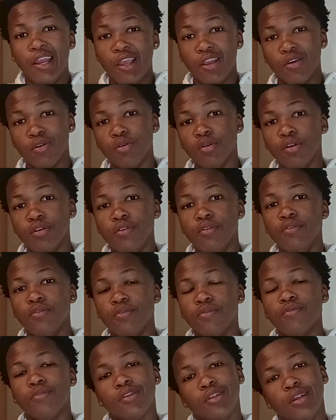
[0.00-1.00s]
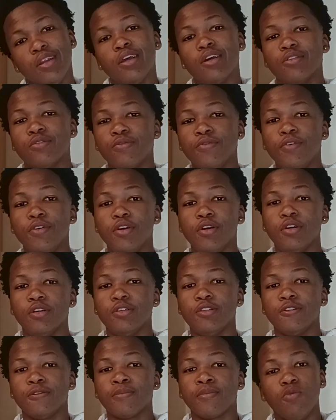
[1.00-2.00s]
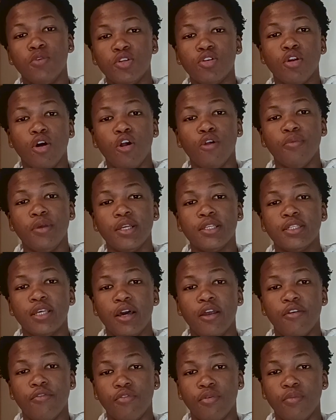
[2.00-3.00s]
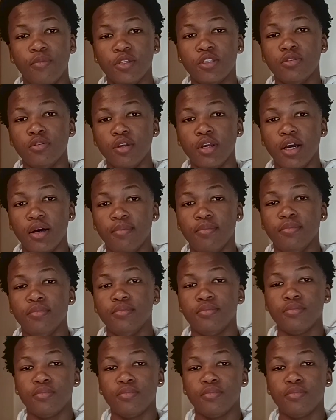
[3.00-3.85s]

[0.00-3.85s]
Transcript: eating good for the next few years, and we should all be excited from what's to come.